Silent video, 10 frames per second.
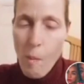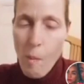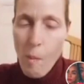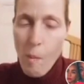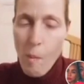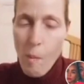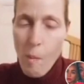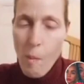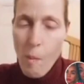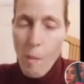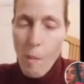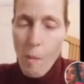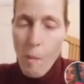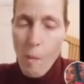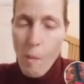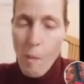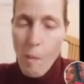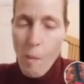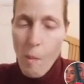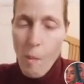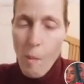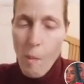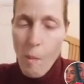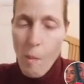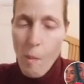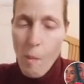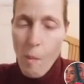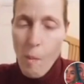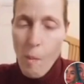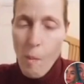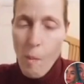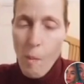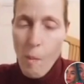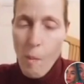(not speaking)